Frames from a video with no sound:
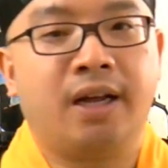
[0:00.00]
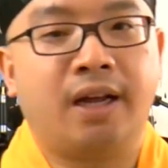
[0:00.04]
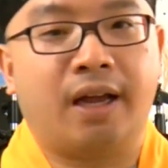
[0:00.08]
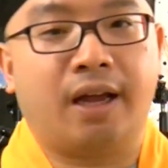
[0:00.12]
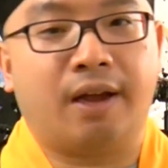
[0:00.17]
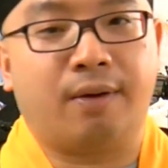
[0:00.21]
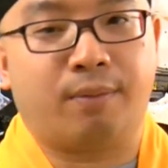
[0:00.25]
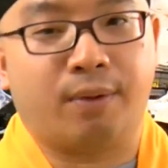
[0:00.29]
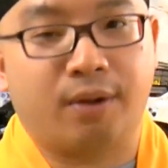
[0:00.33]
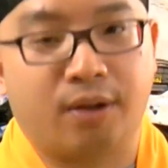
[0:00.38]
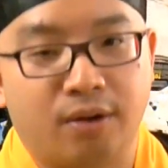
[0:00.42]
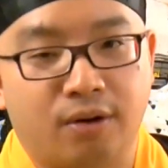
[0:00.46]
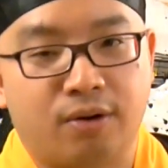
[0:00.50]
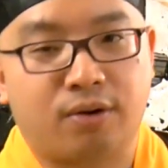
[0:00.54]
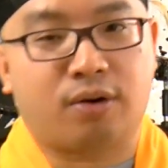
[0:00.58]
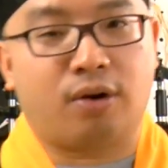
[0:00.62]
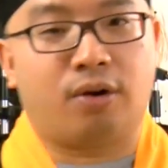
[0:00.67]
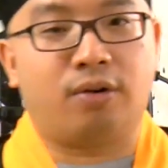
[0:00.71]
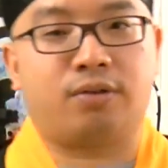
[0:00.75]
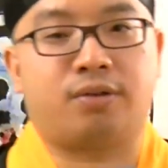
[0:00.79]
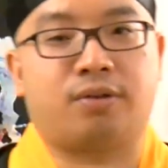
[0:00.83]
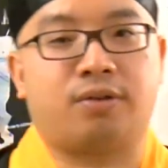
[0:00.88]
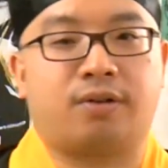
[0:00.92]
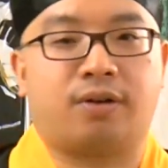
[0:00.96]
And when you
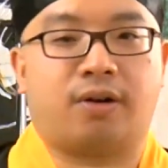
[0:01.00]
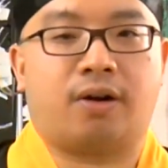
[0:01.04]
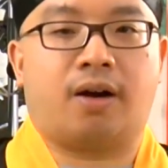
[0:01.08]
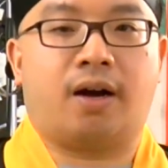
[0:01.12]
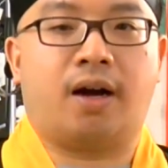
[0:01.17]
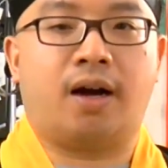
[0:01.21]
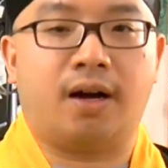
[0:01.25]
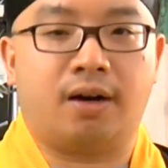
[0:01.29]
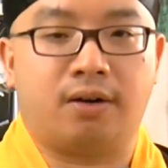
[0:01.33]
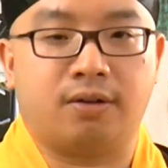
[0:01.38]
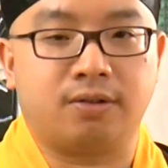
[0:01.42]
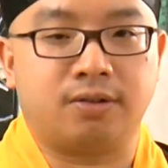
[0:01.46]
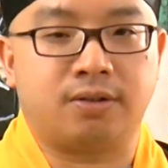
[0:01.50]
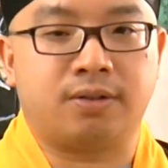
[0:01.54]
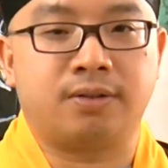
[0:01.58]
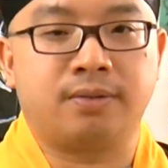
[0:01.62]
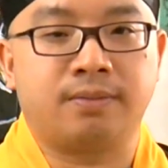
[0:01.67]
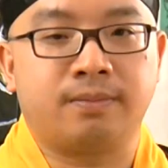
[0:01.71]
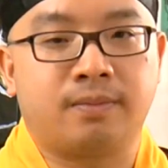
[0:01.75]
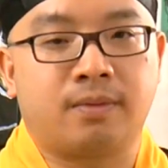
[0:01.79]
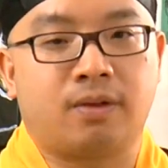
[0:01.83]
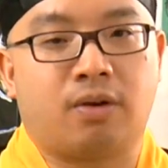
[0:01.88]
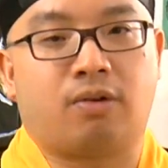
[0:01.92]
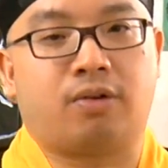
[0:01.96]
go to their house
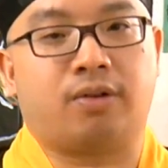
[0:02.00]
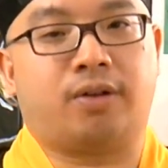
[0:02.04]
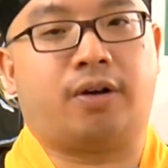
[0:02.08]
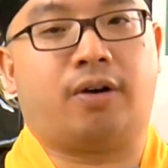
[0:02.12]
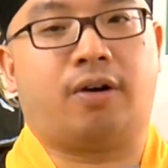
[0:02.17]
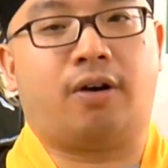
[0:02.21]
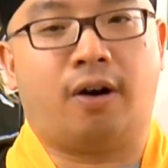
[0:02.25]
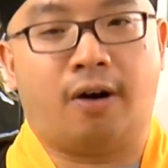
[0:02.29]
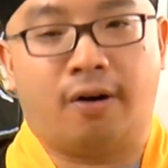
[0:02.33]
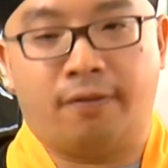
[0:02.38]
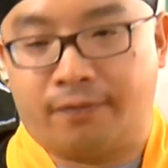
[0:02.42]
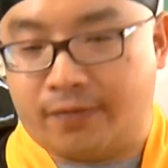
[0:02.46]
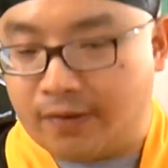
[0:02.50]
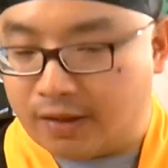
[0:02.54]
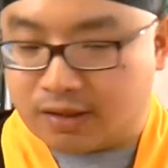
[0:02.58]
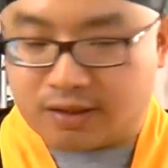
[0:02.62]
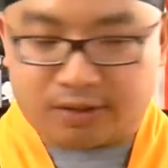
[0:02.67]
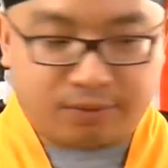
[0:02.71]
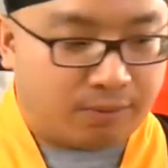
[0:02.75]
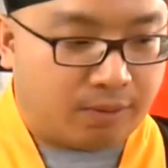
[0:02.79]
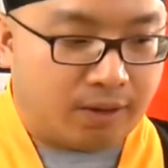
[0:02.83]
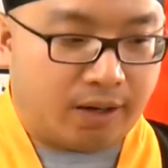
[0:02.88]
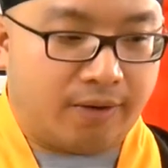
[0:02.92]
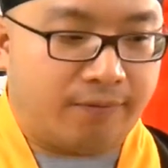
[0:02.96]
or their
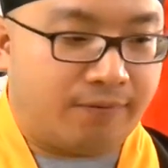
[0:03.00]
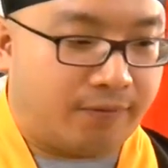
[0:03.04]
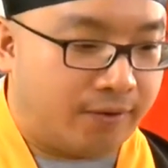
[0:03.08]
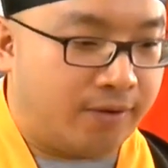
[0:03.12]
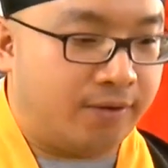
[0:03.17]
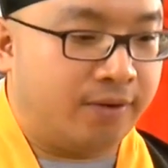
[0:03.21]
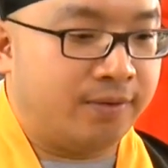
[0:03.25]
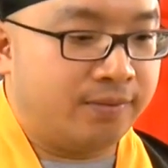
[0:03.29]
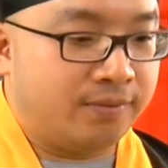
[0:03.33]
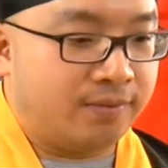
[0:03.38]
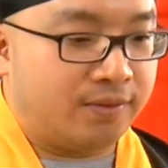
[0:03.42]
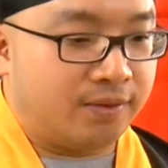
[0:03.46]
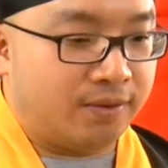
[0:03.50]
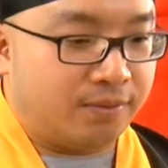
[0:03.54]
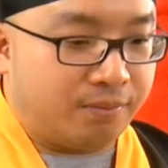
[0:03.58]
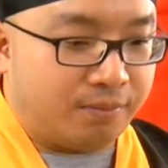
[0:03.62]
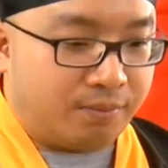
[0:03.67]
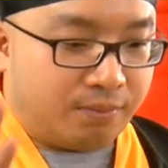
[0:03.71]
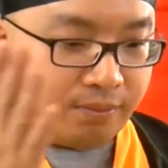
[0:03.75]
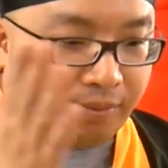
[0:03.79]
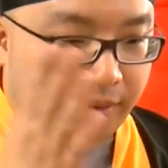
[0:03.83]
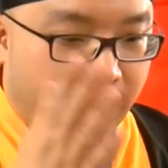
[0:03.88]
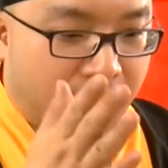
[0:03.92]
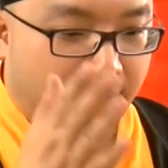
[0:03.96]
office or whatever,
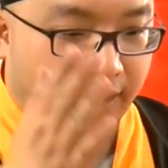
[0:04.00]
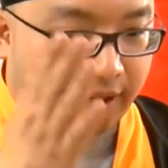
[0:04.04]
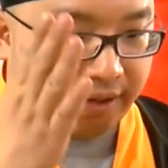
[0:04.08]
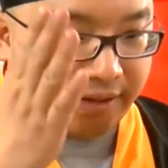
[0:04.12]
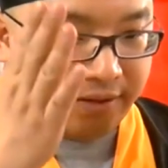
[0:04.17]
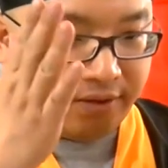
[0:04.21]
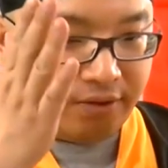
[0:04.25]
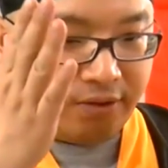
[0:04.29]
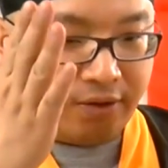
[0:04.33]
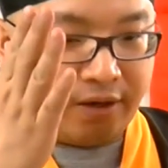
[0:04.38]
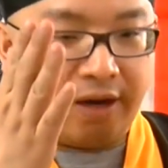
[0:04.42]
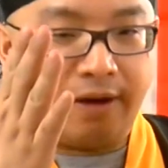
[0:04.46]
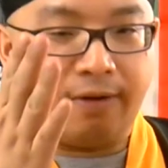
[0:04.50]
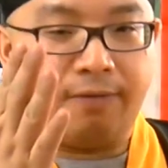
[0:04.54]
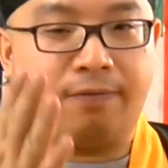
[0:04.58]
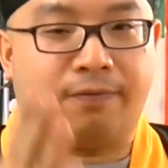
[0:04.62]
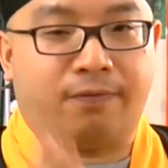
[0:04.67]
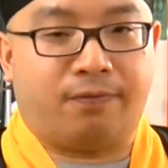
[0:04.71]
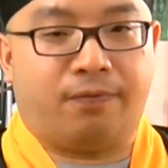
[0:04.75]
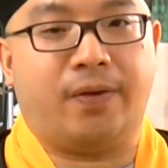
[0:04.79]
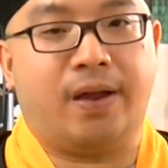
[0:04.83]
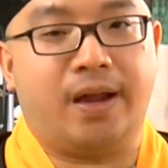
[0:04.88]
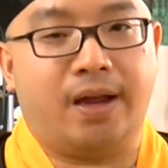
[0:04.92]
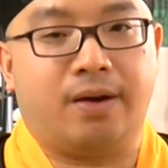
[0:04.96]
you can
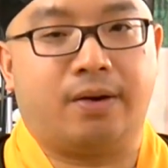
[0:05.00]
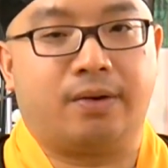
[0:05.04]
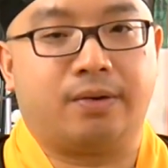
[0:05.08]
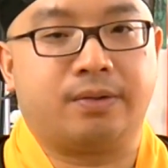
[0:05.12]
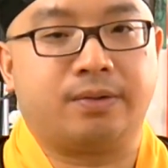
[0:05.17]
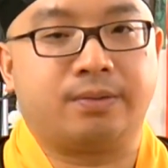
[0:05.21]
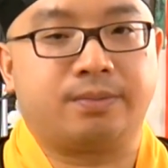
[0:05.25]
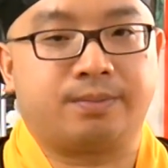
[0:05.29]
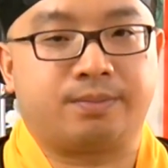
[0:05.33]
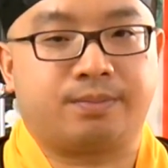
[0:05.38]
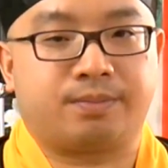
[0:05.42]
feel